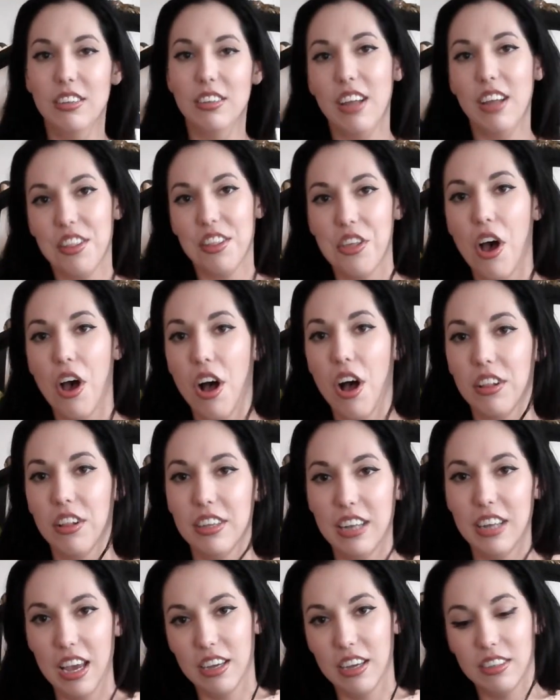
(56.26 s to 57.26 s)
not the
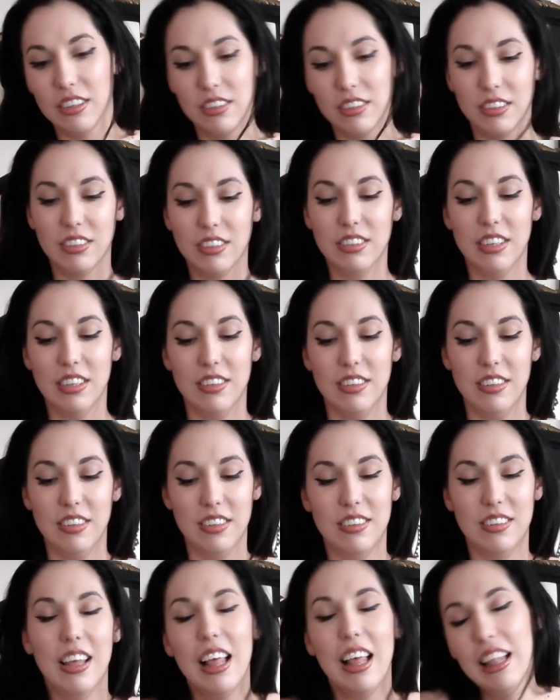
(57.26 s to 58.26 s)
holiday. This
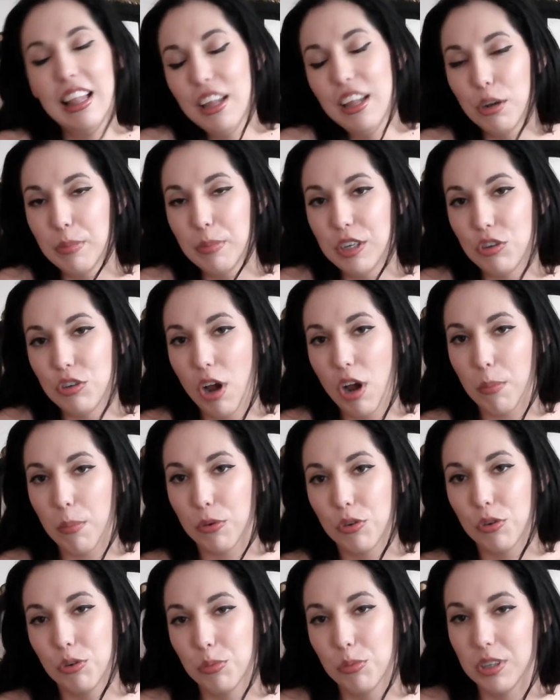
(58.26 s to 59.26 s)
is a little bit
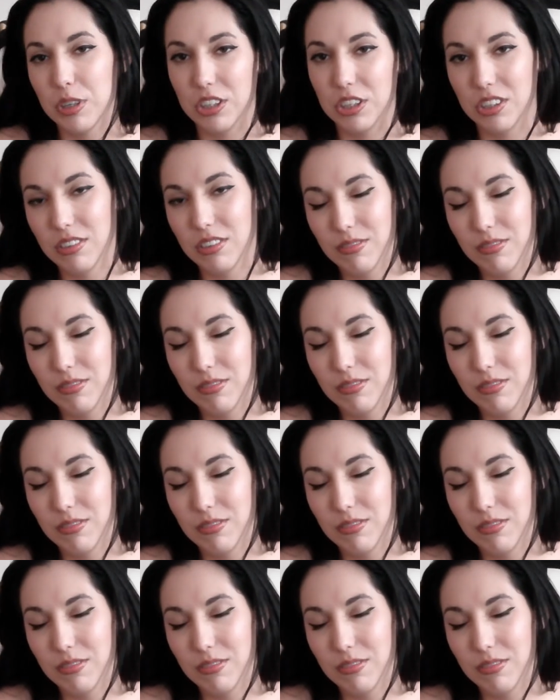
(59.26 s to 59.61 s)
tropical, which